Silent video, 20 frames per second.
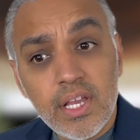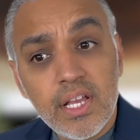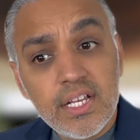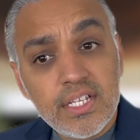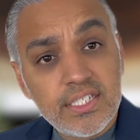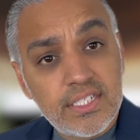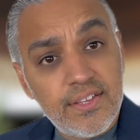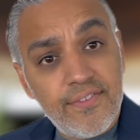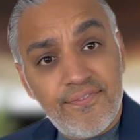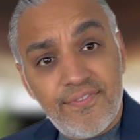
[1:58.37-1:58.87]

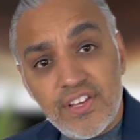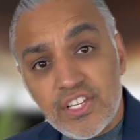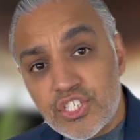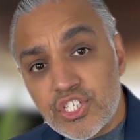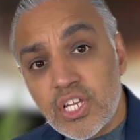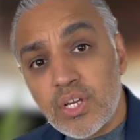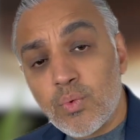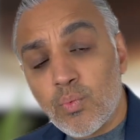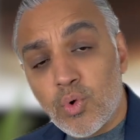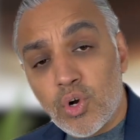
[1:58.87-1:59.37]

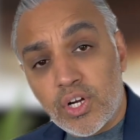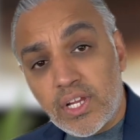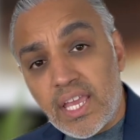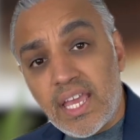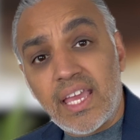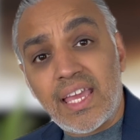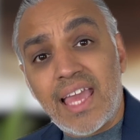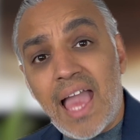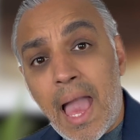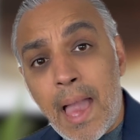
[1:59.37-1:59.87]
Sufficient
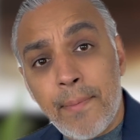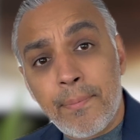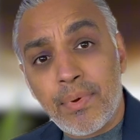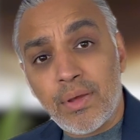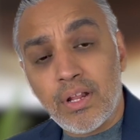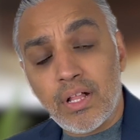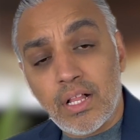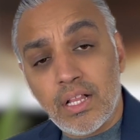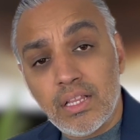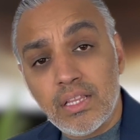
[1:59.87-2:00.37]
working
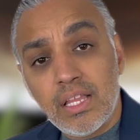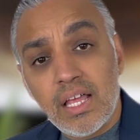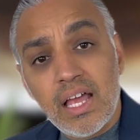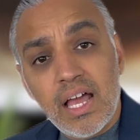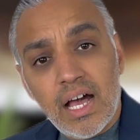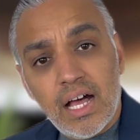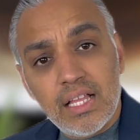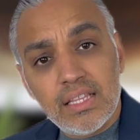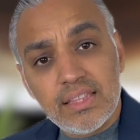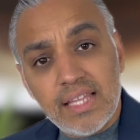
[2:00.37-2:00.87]
capital
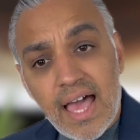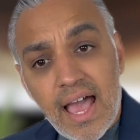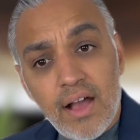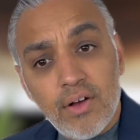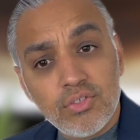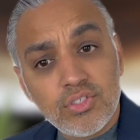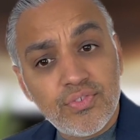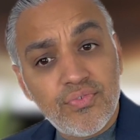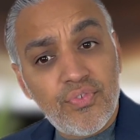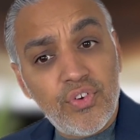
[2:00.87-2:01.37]

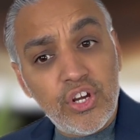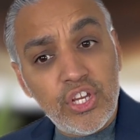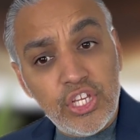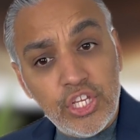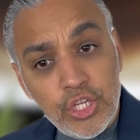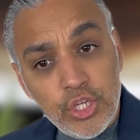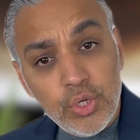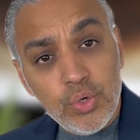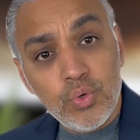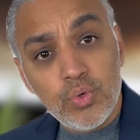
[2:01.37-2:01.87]
allows for
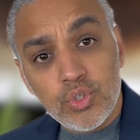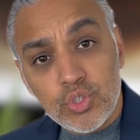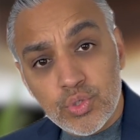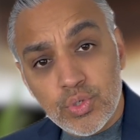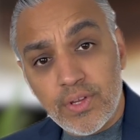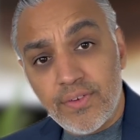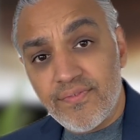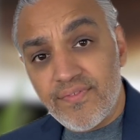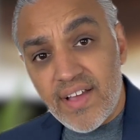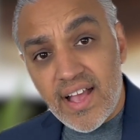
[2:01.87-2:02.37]
you to
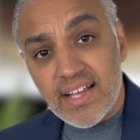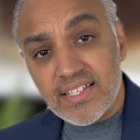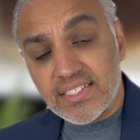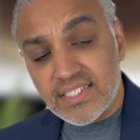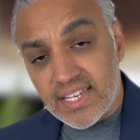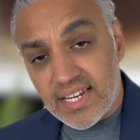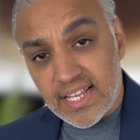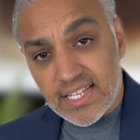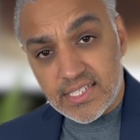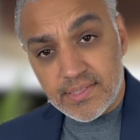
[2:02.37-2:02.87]
invest
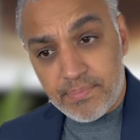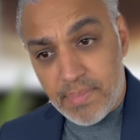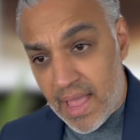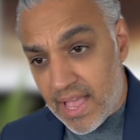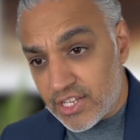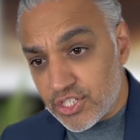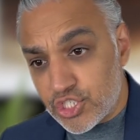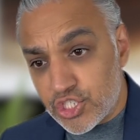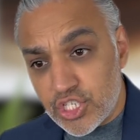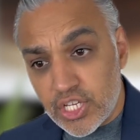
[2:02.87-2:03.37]
in
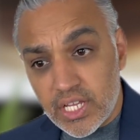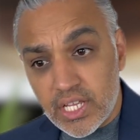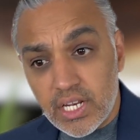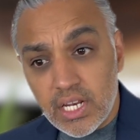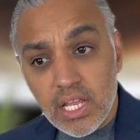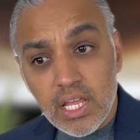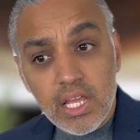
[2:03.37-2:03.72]
expansion,